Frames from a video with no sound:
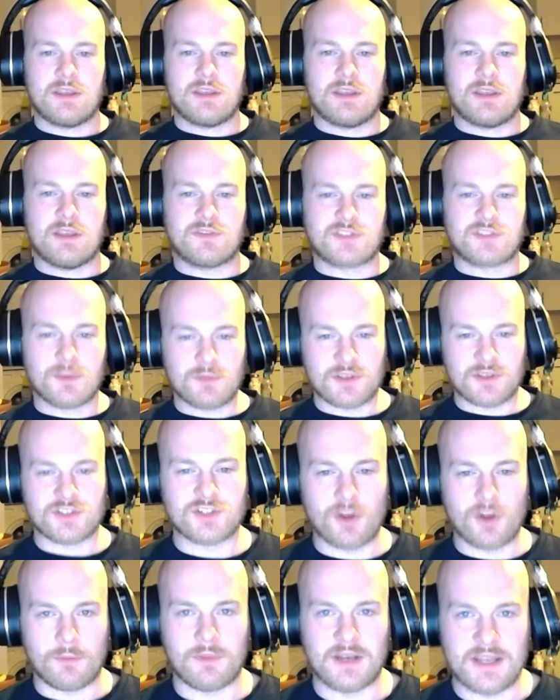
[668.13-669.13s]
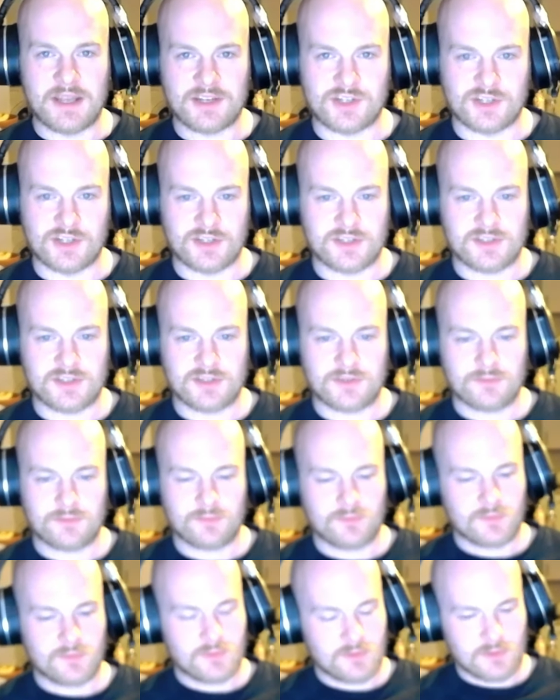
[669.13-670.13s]
If something's not malicious,
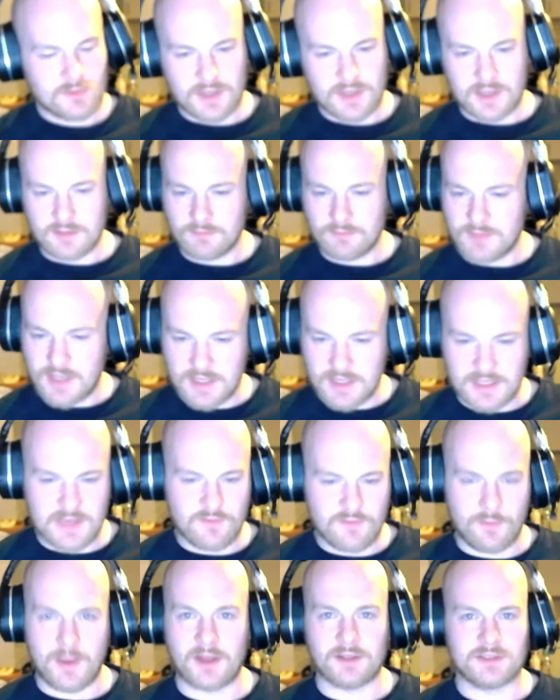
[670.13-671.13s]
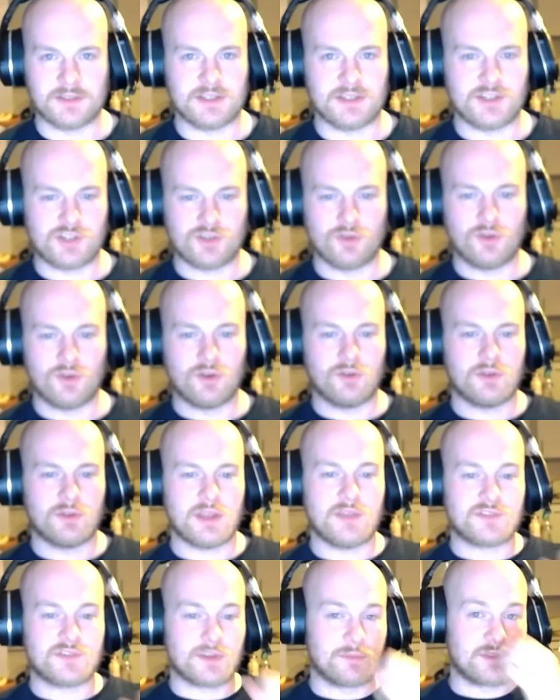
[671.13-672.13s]
give a penalty, sure.
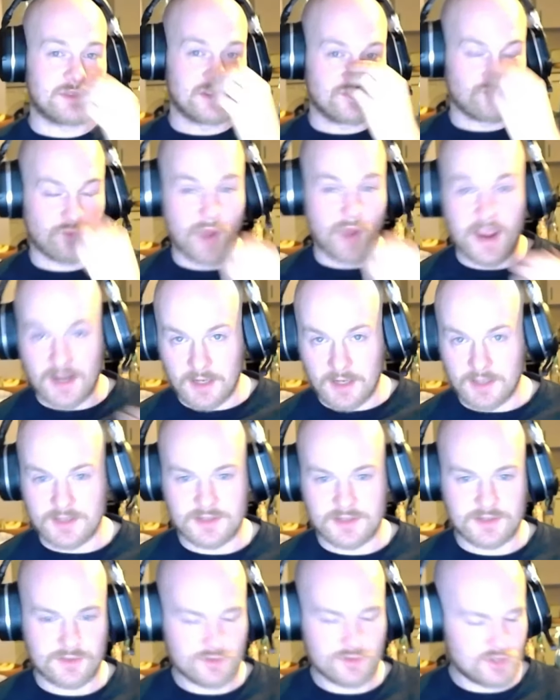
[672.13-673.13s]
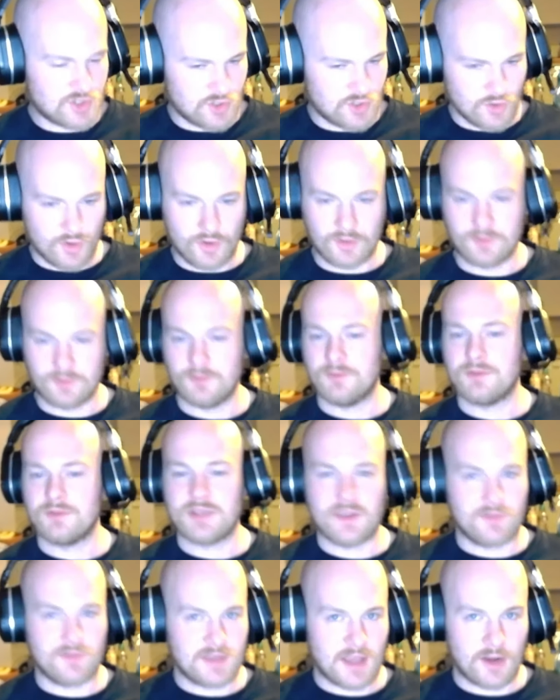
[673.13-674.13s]
If something's reckless, sure,
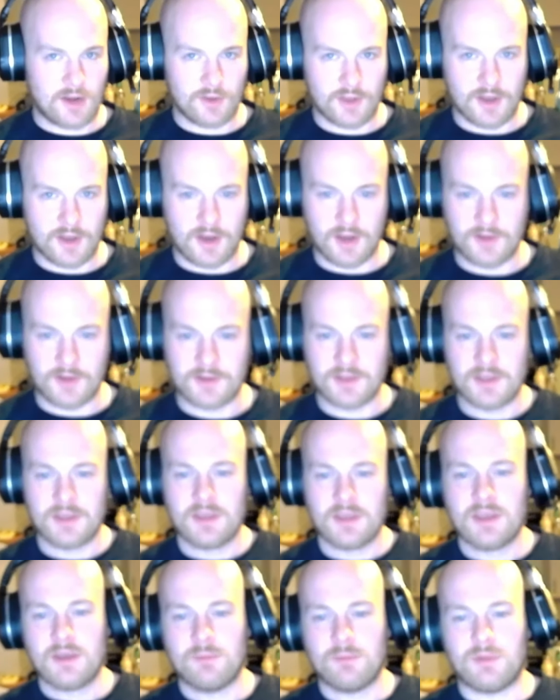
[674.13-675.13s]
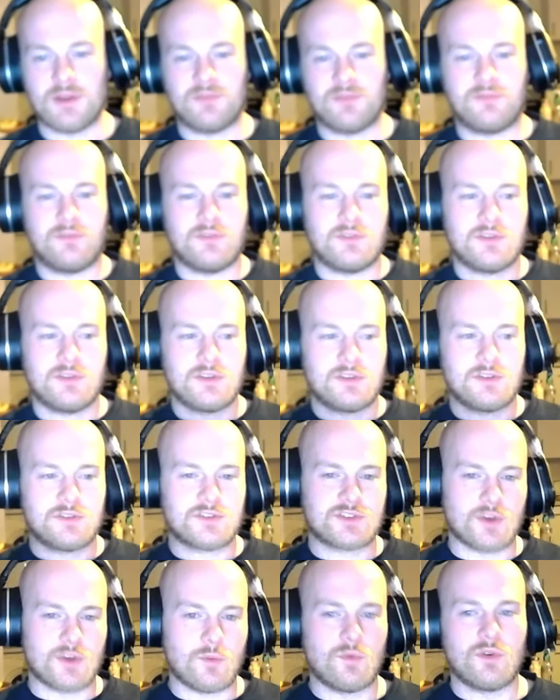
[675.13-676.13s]
give a yellow card. But if
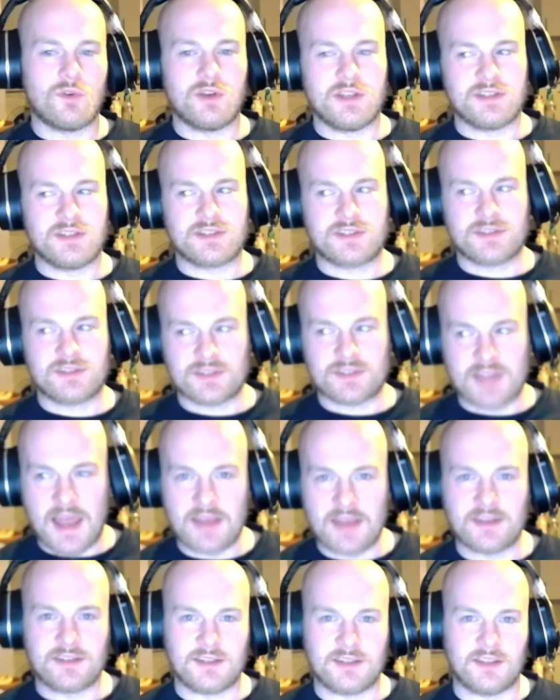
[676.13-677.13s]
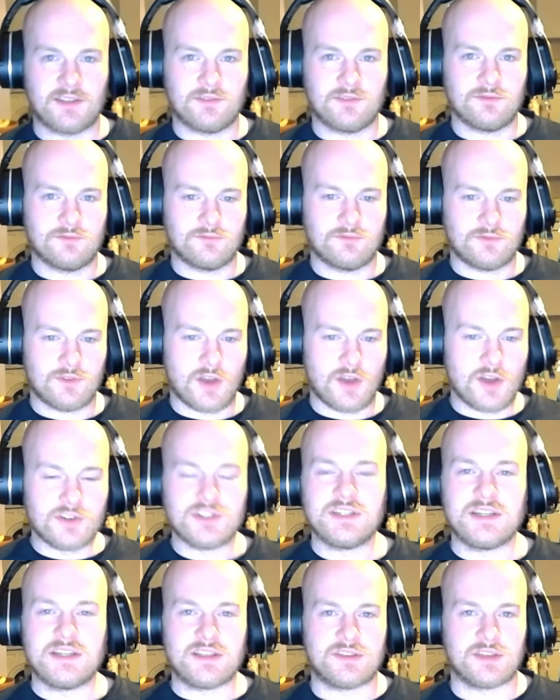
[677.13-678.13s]
someone is standing
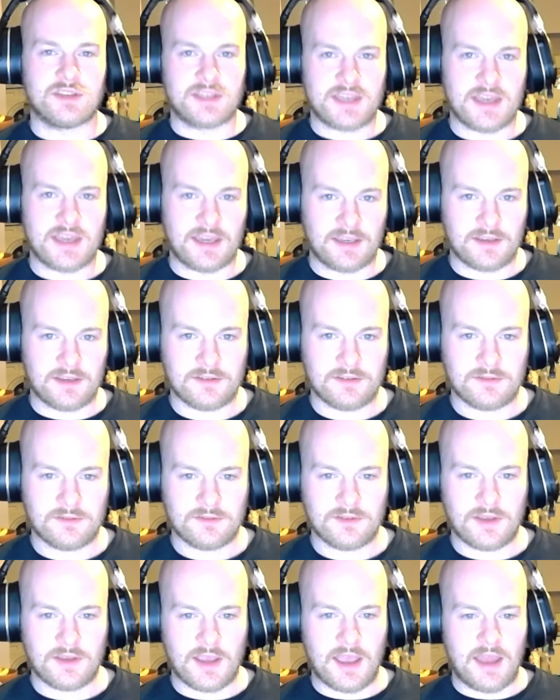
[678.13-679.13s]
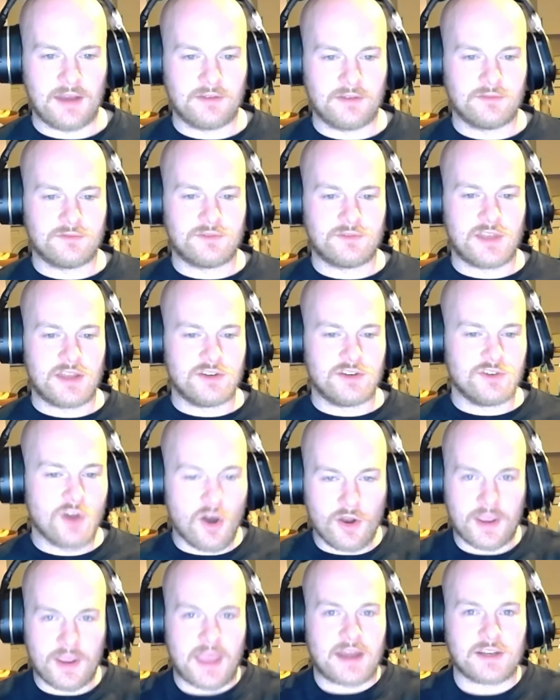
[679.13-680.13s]
underneath a kick and they're
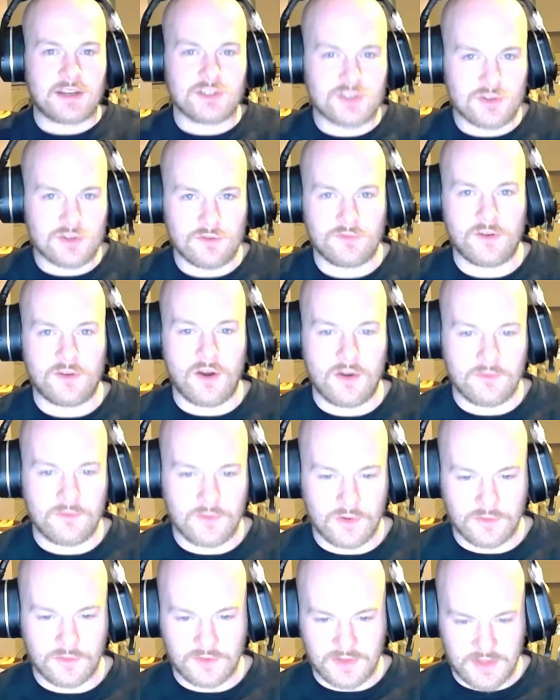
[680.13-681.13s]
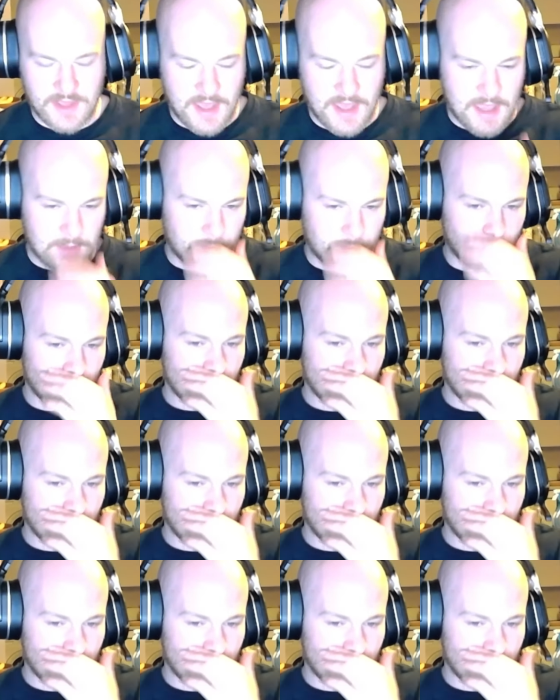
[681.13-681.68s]
not getting too far involved in the game,